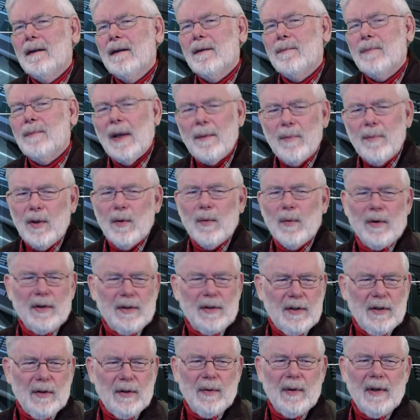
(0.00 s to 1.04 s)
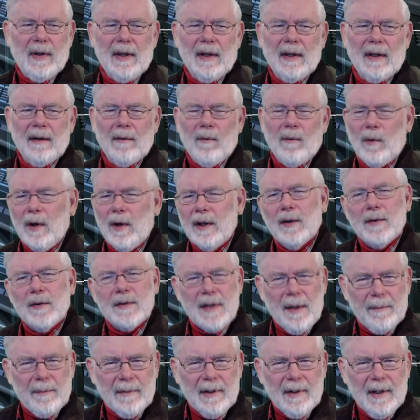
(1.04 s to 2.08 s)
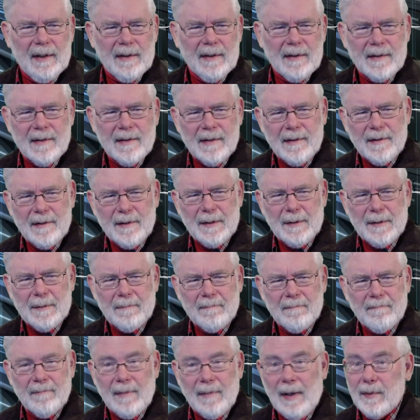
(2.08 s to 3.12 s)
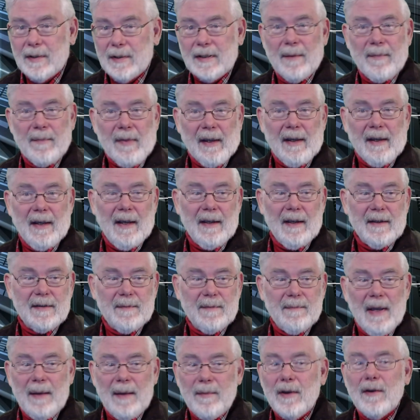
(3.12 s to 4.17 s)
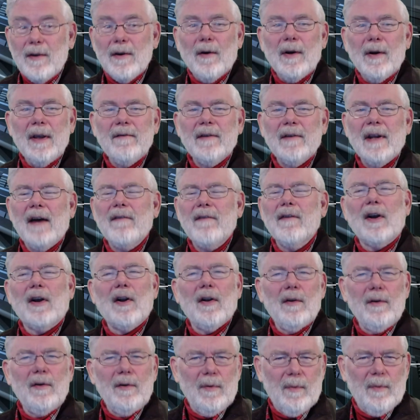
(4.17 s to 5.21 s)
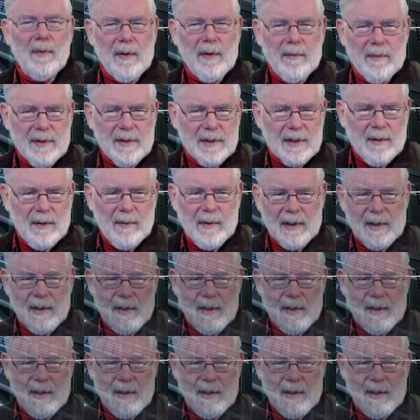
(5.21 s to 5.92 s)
Maybe you were doing Windows updates. Maybe something else. Maybe you don't even have a clue what was going